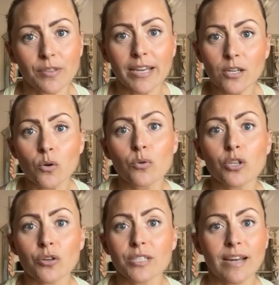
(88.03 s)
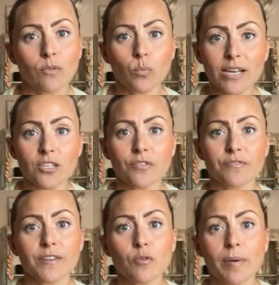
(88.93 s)
They call you to have a whinge
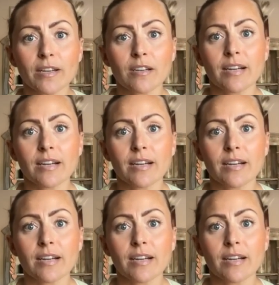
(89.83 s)
and feel better,